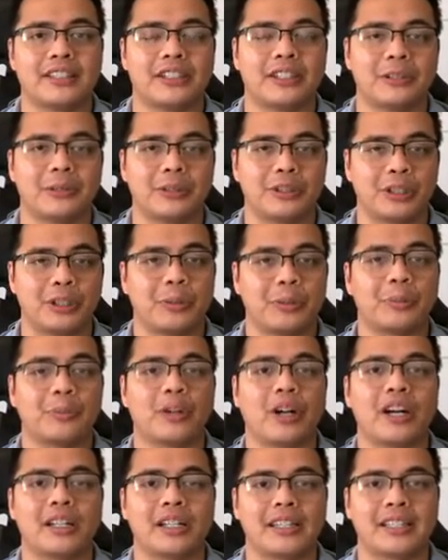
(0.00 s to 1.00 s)
To your
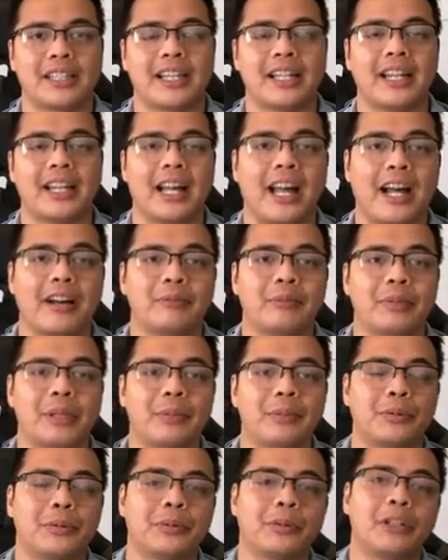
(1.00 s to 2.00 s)
product, and have
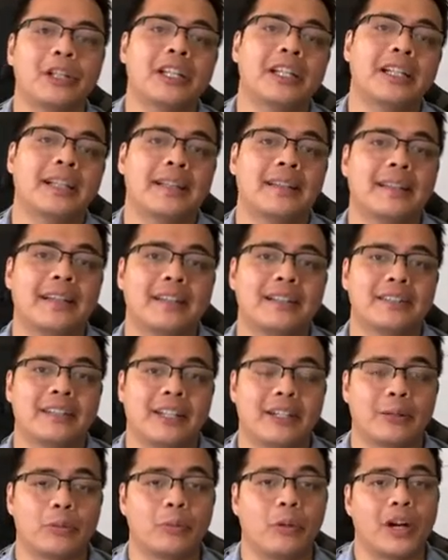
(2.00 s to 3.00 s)
people there
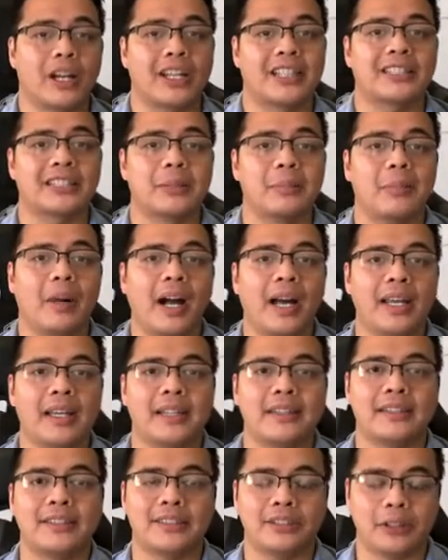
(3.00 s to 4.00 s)
that are wanting to buy
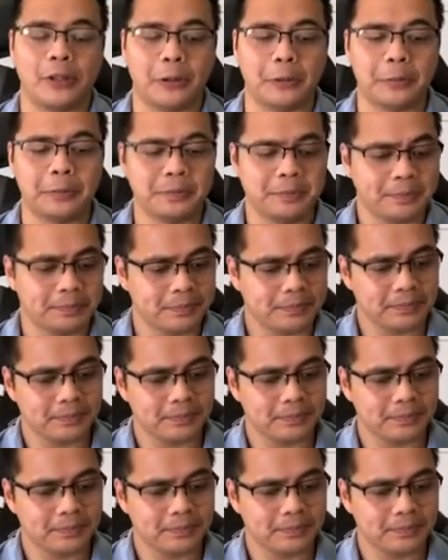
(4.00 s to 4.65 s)
it. So